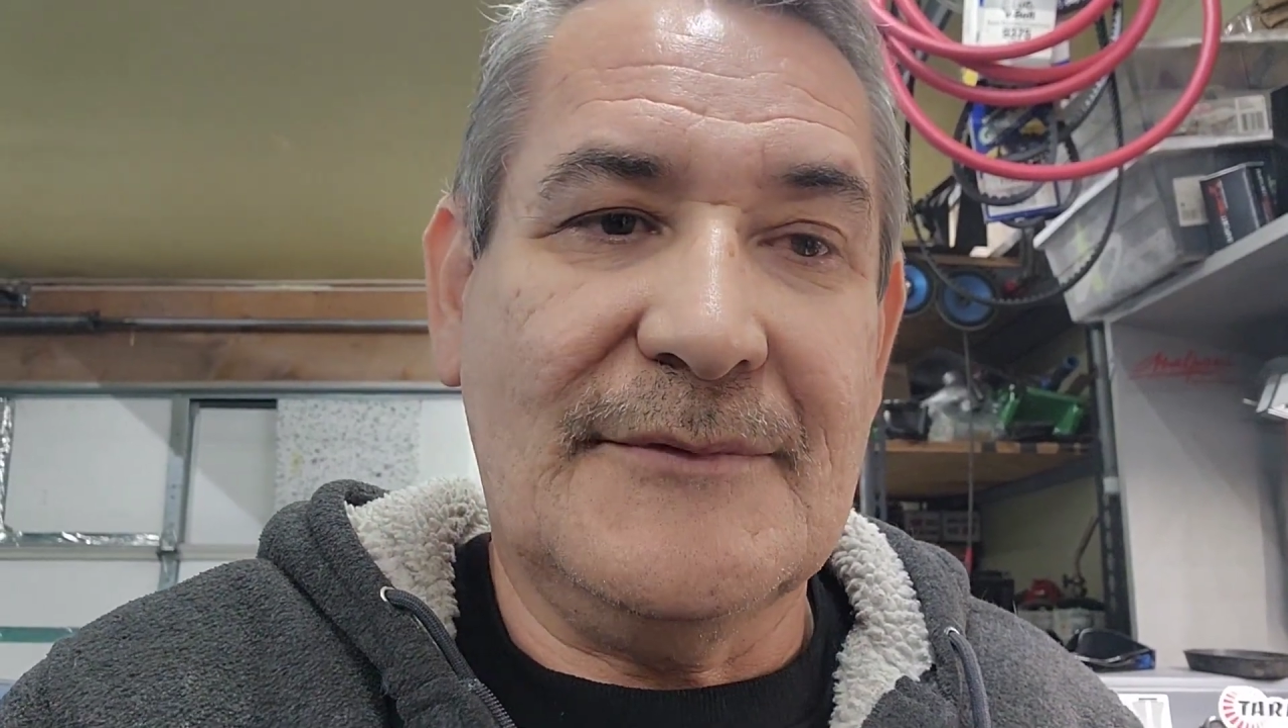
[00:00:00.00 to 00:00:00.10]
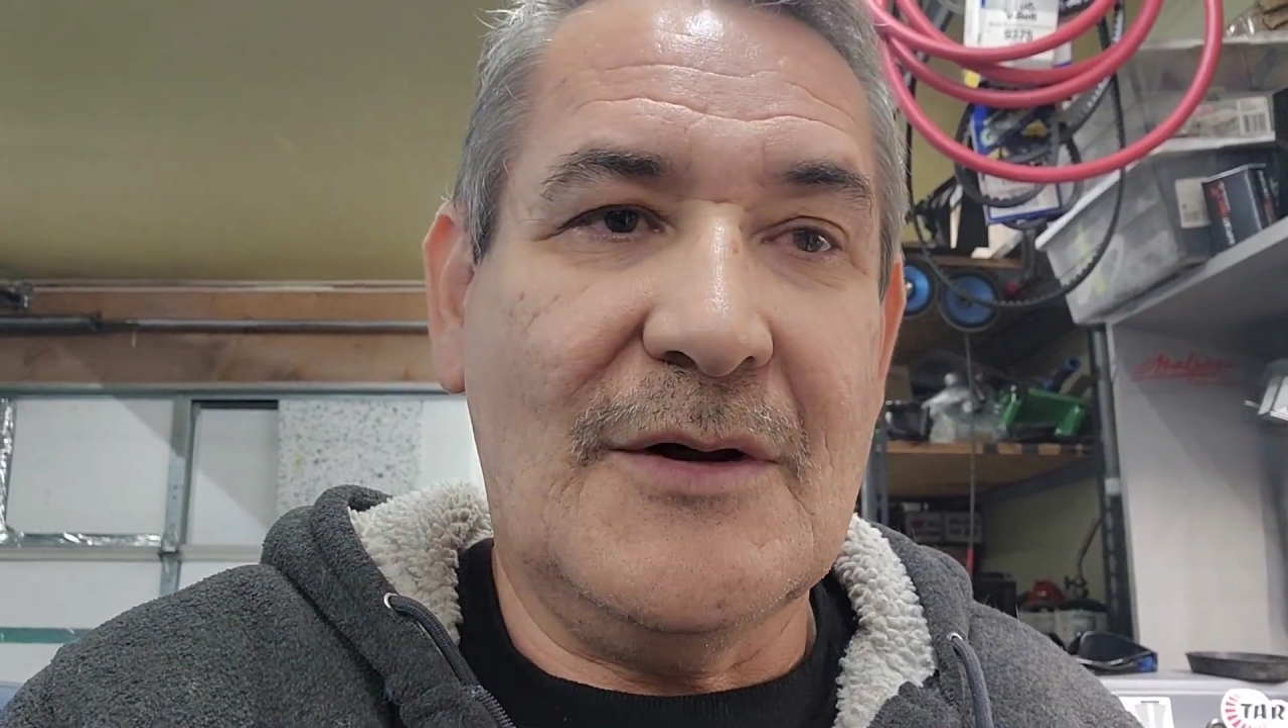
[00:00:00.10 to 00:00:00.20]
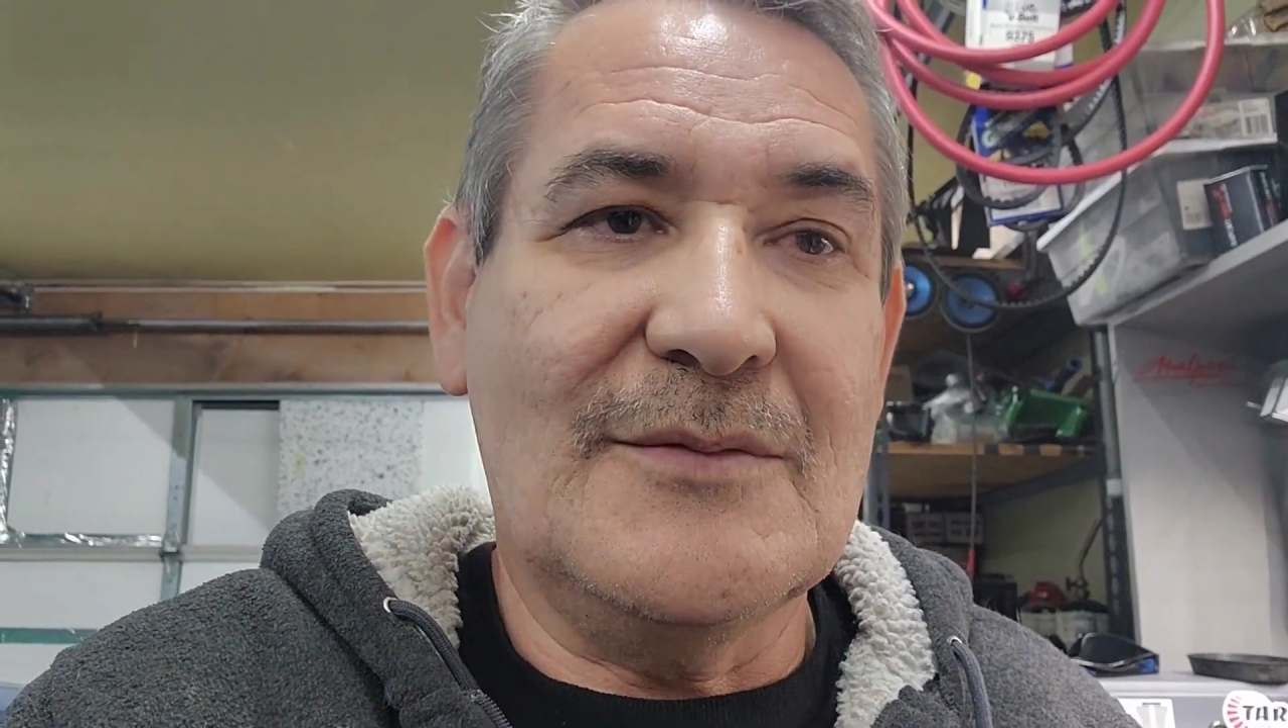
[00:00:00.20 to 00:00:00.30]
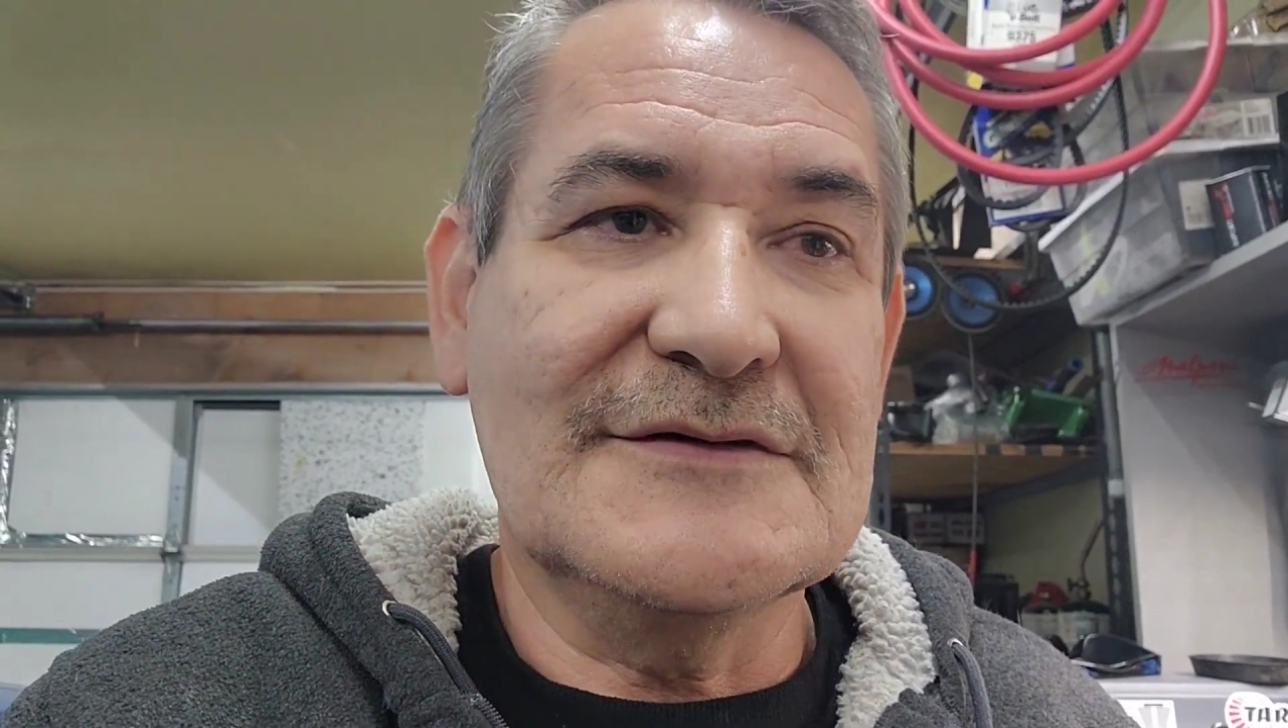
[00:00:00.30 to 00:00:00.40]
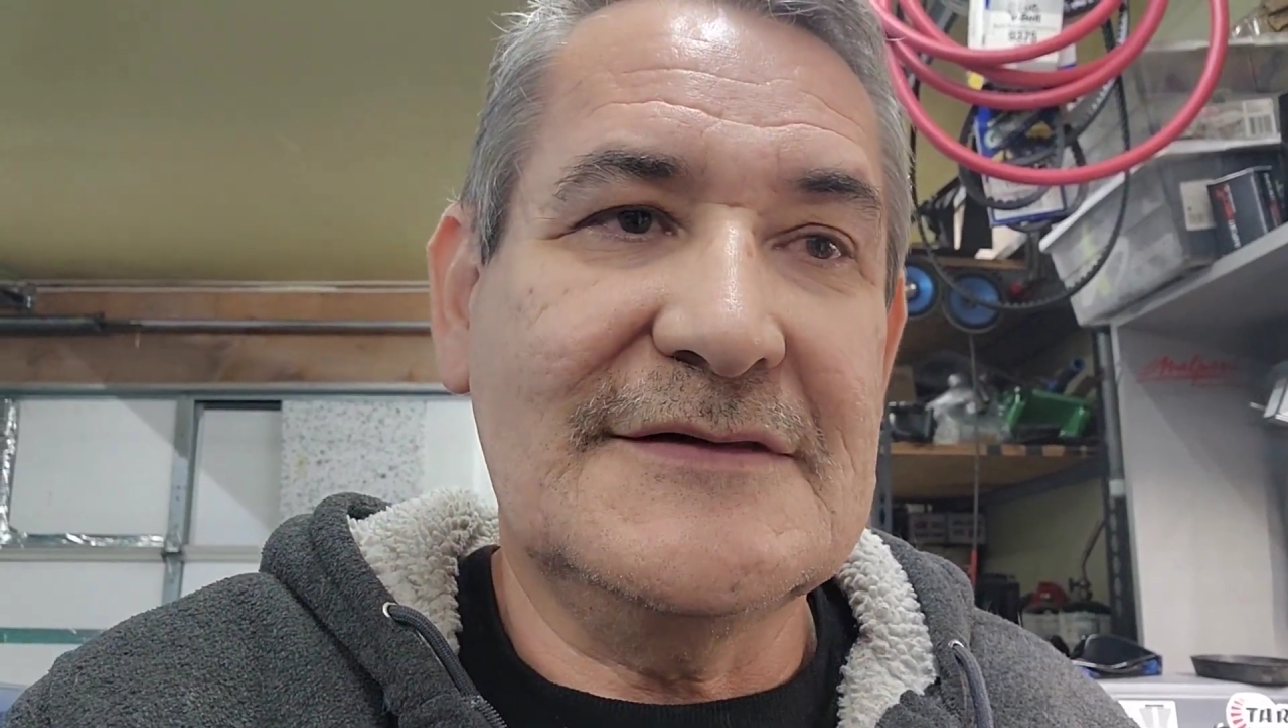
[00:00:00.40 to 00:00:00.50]

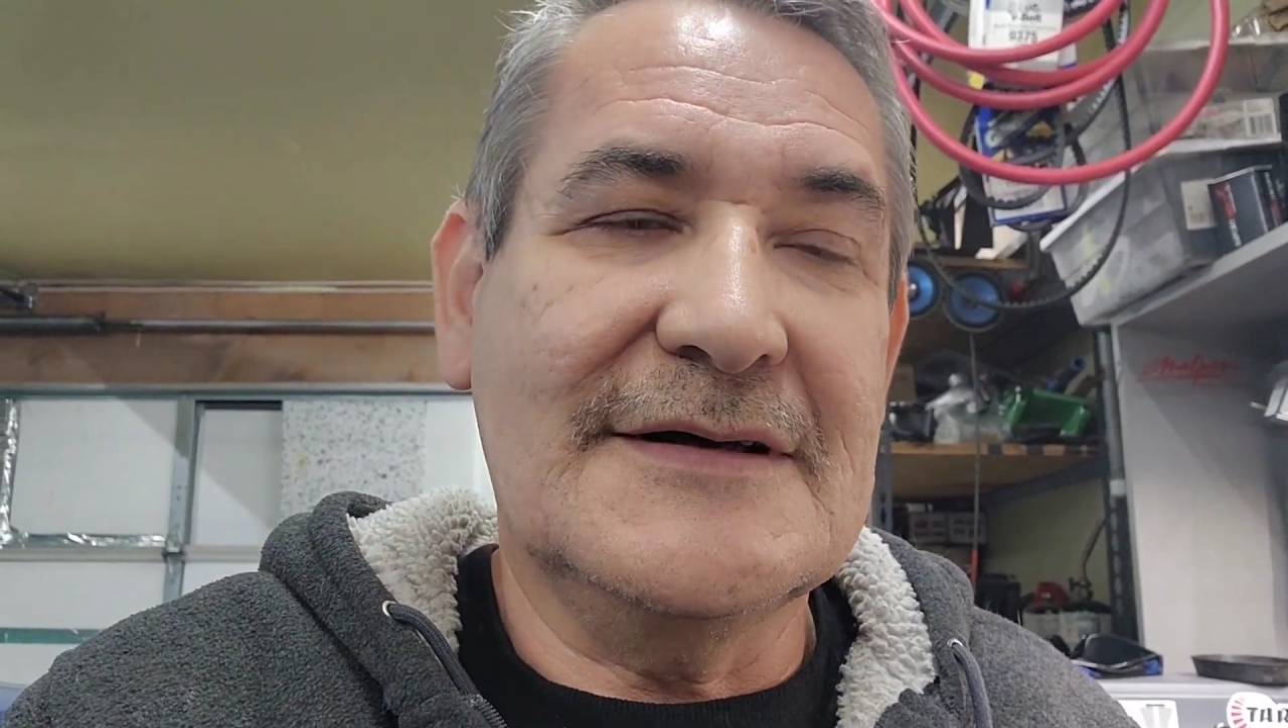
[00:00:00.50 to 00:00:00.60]
almost